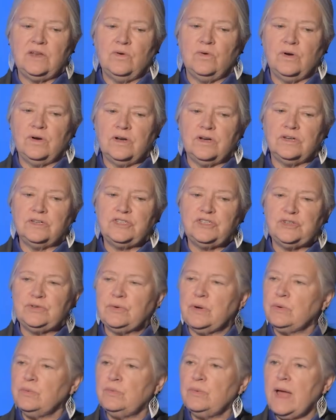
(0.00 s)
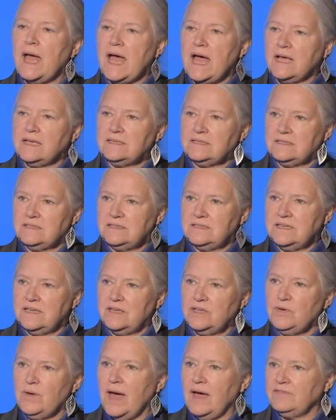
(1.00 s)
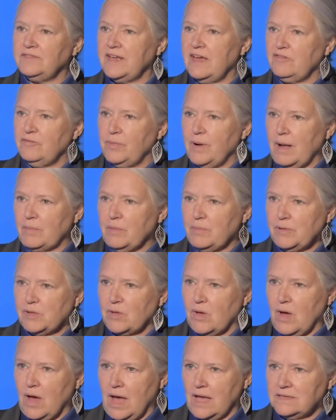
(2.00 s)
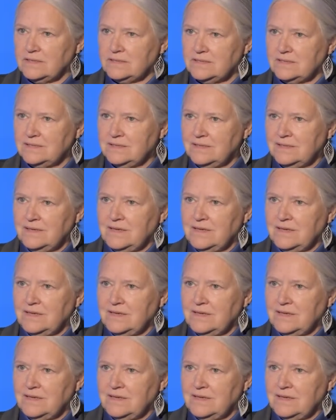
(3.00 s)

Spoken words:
order to arrest, you have to have probable cause.